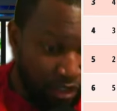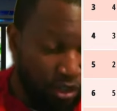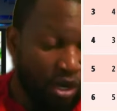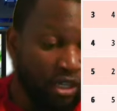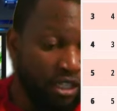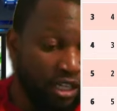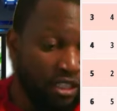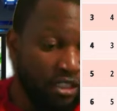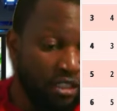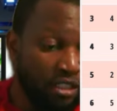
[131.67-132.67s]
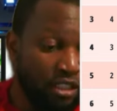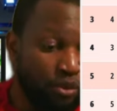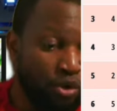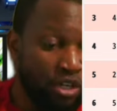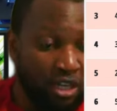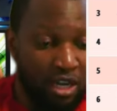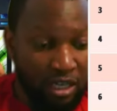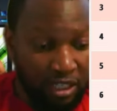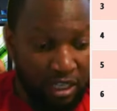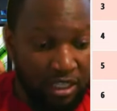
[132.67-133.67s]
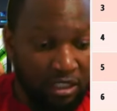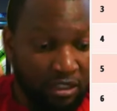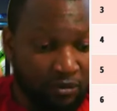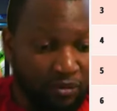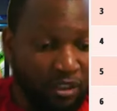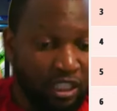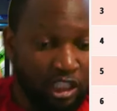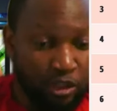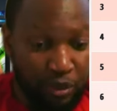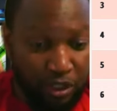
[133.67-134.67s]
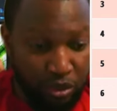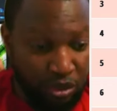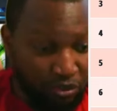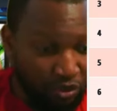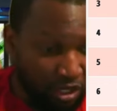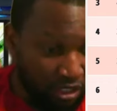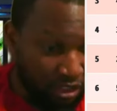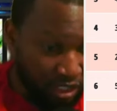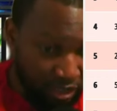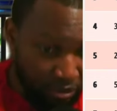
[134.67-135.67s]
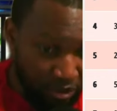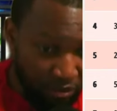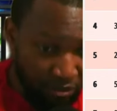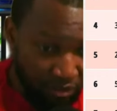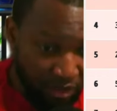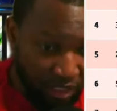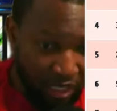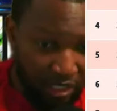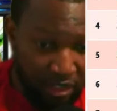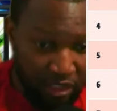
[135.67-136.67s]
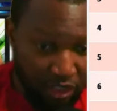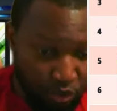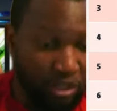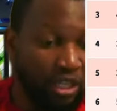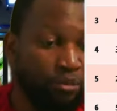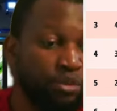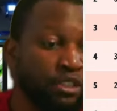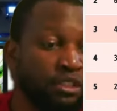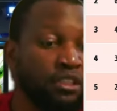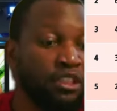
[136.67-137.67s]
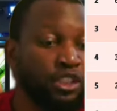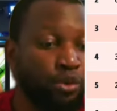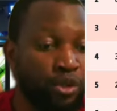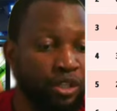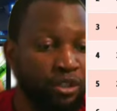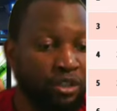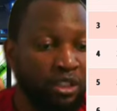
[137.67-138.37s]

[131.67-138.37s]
So again, when you go to Kenya, expect to see fast times. And this is what happened where